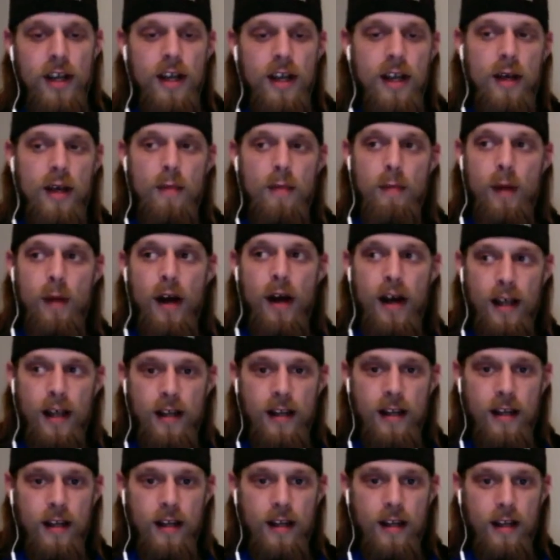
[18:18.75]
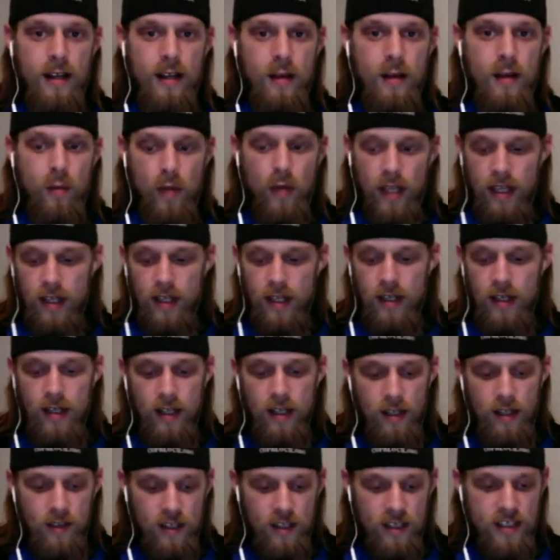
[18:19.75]
but when
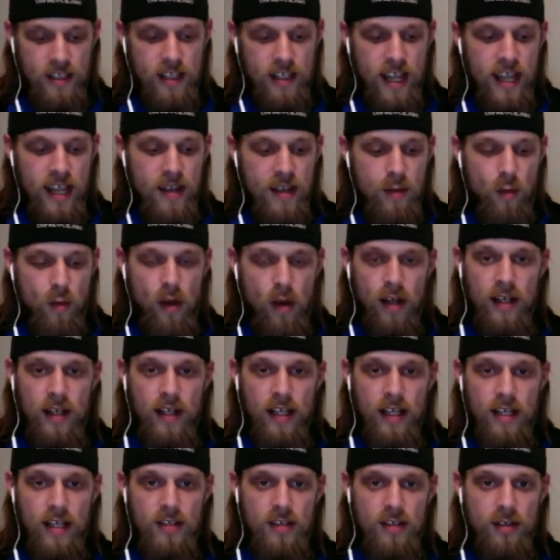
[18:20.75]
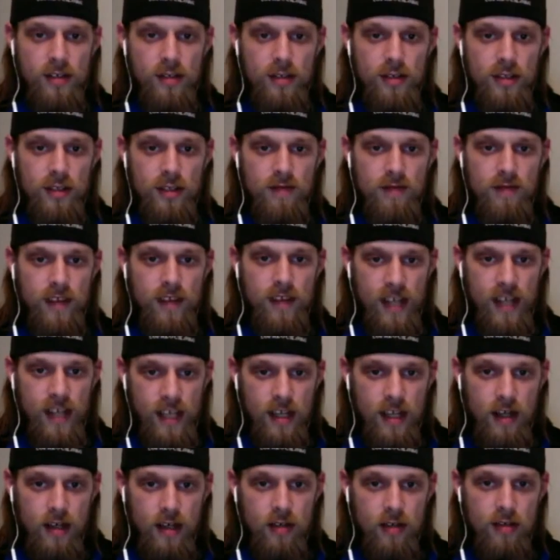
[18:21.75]
the state wanted to introduce a
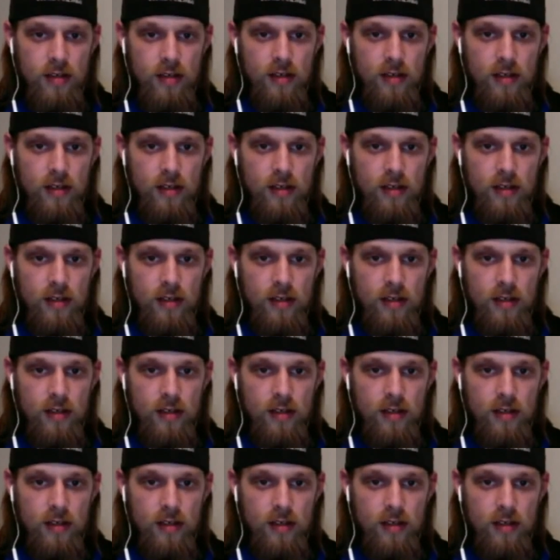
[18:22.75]
video,